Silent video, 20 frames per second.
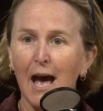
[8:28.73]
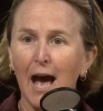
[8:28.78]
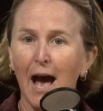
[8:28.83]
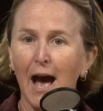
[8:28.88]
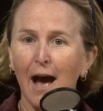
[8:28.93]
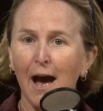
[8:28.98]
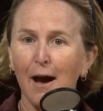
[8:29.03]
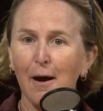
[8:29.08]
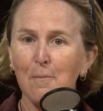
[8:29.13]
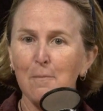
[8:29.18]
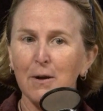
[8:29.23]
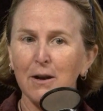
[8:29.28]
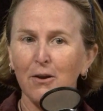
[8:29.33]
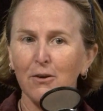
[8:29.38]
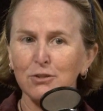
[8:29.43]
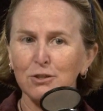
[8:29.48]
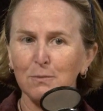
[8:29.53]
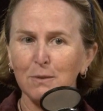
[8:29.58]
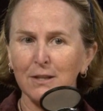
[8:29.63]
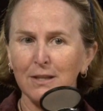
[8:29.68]
But
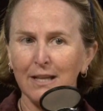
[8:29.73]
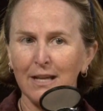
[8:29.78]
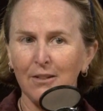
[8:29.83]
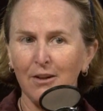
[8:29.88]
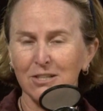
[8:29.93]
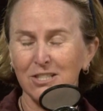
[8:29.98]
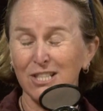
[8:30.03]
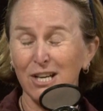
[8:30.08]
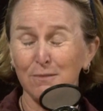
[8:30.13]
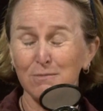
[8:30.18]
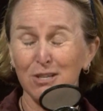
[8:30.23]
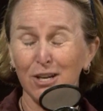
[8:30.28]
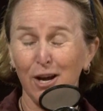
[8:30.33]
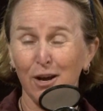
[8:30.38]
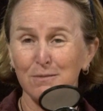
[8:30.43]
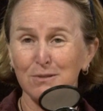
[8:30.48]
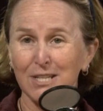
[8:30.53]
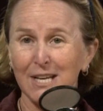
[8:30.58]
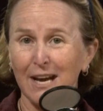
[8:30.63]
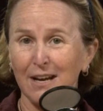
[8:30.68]
ultimately, lots of times it
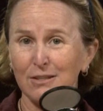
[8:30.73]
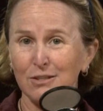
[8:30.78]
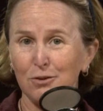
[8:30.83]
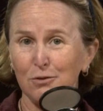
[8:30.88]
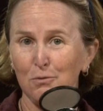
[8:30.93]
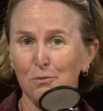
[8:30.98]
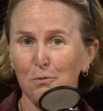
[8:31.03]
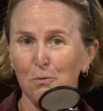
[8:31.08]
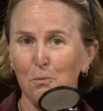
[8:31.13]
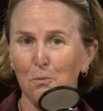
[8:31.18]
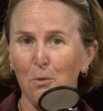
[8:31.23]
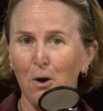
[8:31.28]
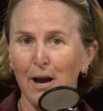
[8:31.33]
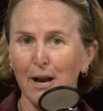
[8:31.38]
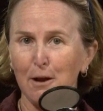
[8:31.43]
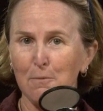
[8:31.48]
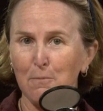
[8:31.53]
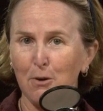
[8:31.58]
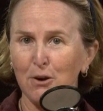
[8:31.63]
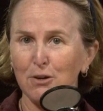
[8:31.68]
comes down to
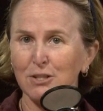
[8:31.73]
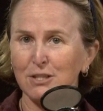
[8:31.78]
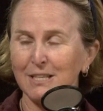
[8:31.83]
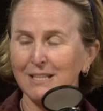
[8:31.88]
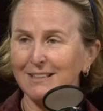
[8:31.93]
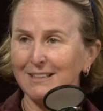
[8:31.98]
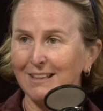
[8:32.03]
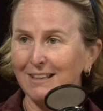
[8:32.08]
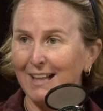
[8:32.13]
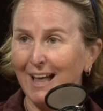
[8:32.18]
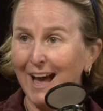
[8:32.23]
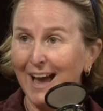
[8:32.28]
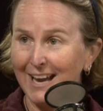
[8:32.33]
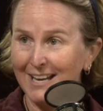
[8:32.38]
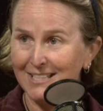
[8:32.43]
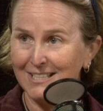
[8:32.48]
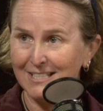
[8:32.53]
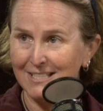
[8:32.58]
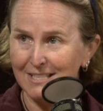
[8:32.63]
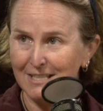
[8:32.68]
what a person
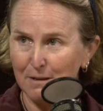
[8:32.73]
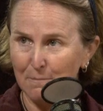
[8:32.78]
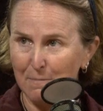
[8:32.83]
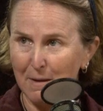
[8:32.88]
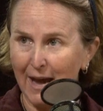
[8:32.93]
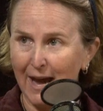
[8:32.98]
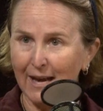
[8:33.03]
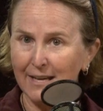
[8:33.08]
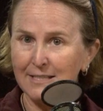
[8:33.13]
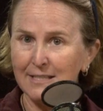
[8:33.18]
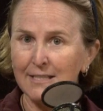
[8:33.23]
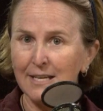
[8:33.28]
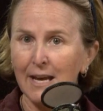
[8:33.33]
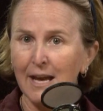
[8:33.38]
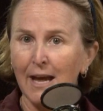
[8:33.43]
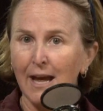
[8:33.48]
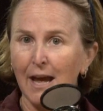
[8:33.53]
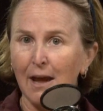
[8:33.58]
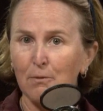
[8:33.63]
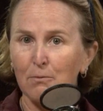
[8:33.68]
likes the best.
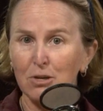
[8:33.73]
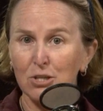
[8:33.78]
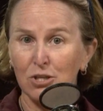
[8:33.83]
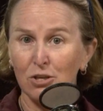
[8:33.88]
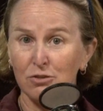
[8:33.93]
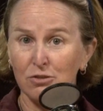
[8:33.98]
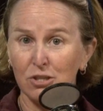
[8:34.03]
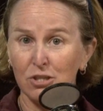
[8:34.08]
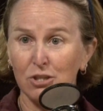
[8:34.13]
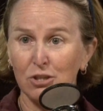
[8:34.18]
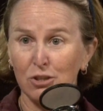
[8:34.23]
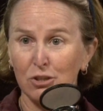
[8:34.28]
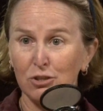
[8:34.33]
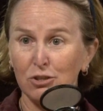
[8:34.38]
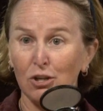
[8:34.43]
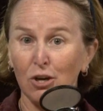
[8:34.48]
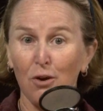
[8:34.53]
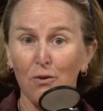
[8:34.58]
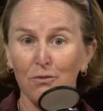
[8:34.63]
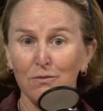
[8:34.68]
And research has
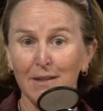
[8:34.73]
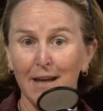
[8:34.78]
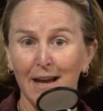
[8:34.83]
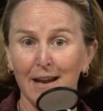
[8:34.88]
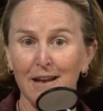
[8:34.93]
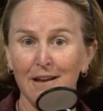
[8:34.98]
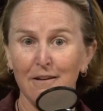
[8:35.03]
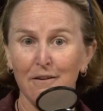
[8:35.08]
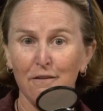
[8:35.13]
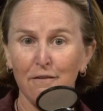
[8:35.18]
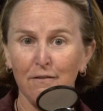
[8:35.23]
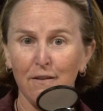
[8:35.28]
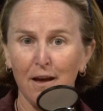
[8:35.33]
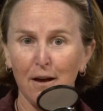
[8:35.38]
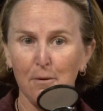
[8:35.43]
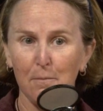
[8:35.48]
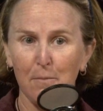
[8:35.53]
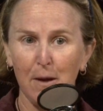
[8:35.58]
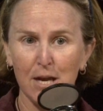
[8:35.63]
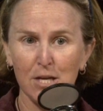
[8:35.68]
shown that if
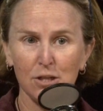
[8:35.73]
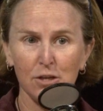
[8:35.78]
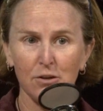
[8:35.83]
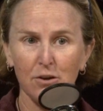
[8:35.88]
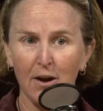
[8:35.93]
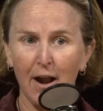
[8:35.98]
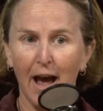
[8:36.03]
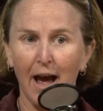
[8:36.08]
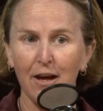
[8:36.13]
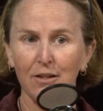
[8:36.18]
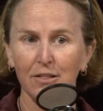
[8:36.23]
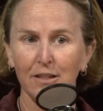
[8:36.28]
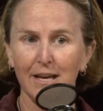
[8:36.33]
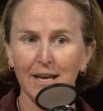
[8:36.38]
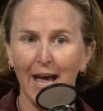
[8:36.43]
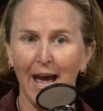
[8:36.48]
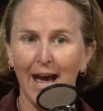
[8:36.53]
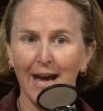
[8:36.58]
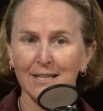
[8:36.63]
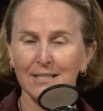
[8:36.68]
a patient or an
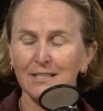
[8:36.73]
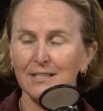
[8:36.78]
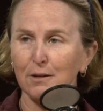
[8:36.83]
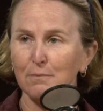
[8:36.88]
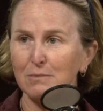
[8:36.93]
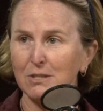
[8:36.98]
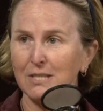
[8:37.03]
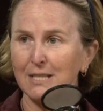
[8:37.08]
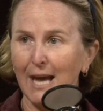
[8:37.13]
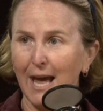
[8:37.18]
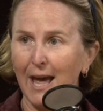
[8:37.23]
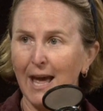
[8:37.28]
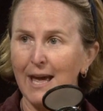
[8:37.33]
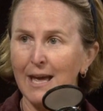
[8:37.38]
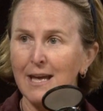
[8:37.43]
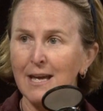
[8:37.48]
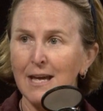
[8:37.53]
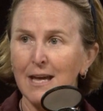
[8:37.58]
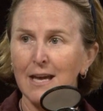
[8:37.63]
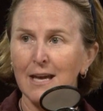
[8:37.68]
athlete has some
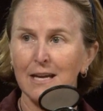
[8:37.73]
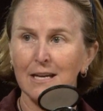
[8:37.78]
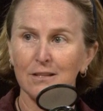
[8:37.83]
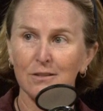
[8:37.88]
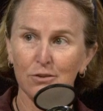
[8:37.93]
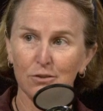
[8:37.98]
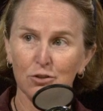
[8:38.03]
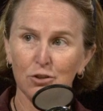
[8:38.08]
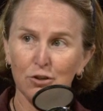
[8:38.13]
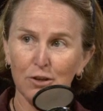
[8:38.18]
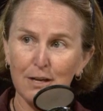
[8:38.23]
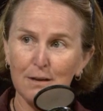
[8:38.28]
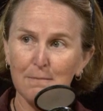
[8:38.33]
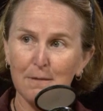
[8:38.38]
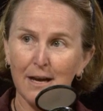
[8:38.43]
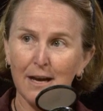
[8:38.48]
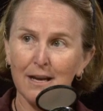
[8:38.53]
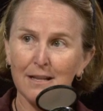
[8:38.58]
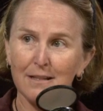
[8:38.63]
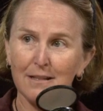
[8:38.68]
say in their
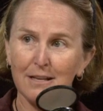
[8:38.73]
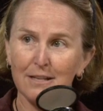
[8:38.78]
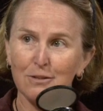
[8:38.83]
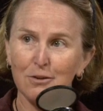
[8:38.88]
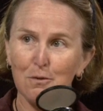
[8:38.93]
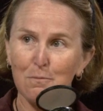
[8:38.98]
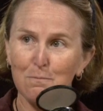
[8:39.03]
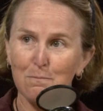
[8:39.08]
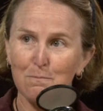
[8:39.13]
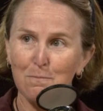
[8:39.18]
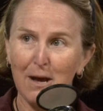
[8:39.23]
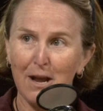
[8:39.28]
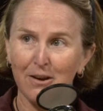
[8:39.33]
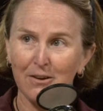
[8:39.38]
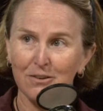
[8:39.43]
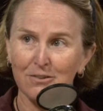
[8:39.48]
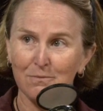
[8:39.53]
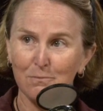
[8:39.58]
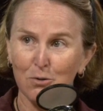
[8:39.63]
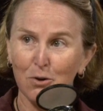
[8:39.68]
treatment, that
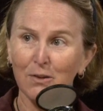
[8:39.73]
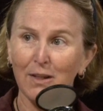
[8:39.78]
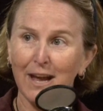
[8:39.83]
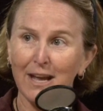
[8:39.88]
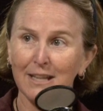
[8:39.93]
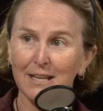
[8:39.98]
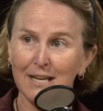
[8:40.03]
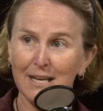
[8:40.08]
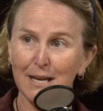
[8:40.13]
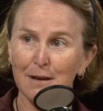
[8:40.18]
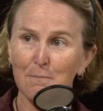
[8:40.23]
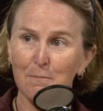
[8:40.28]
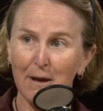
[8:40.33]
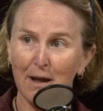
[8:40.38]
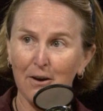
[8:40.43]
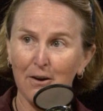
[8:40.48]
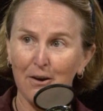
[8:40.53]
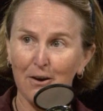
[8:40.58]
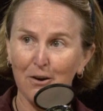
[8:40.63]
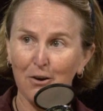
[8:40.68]
they're more likely to get
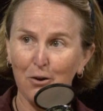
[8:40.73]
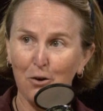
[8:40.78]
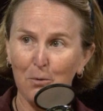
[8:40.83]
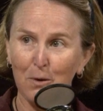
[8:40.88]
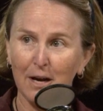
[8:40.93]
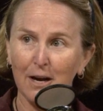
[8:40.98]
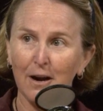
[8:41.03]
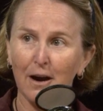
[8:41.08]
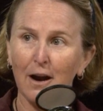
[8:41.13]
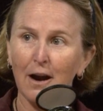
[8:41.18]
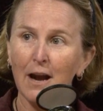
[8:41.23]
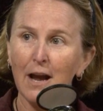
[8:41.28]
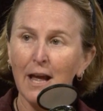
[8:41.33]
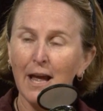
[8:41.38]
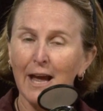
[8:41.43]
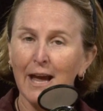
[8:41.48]
better quicker.